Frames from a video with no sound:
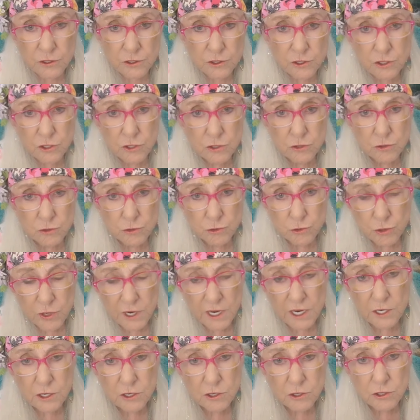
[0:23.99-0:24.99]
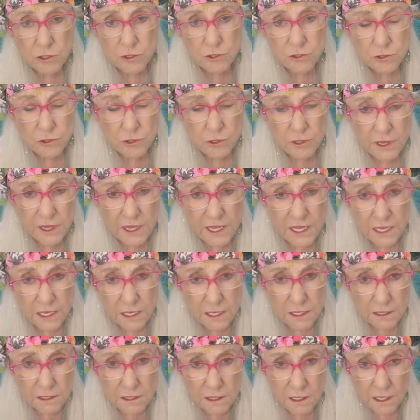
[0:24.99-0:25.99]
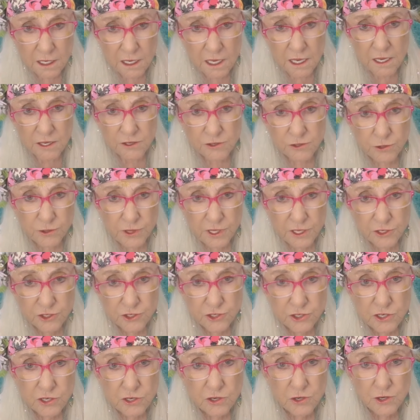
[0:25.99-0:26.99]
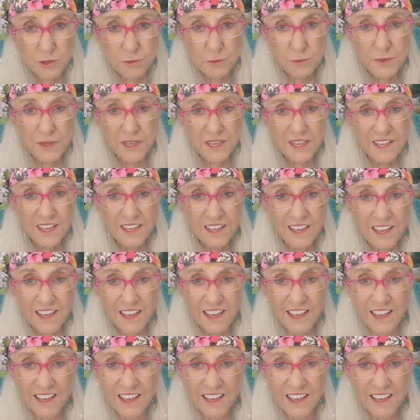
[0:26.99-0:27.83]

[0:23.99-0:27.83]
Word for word: to train her to lead so that she could be